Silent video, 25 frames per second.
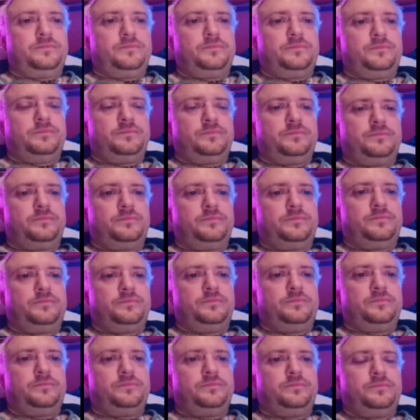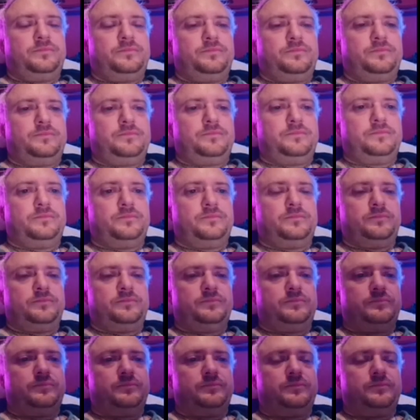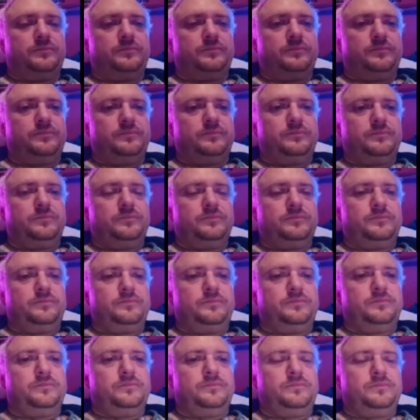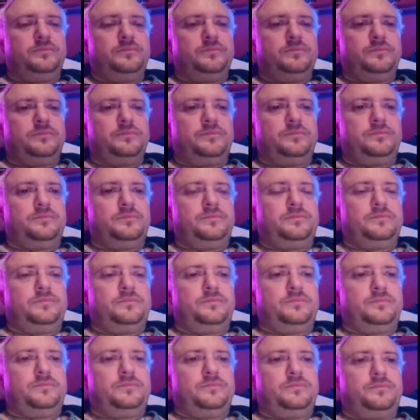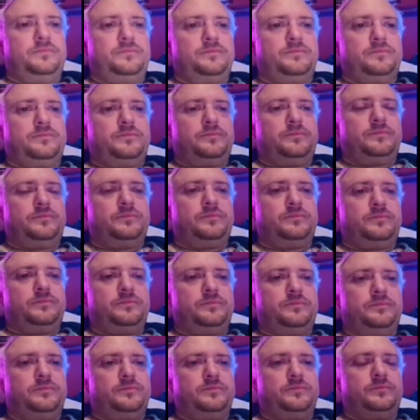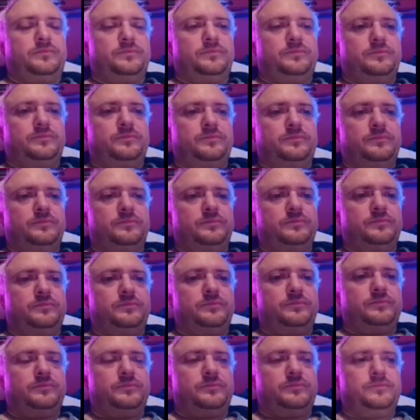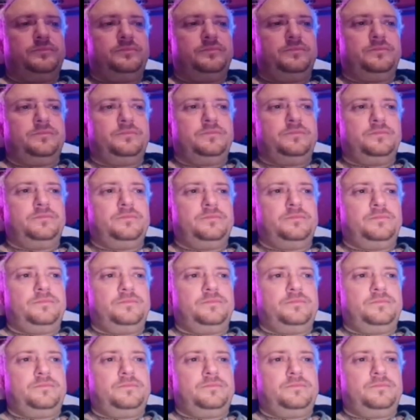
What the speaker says: No one is speaking in this clip.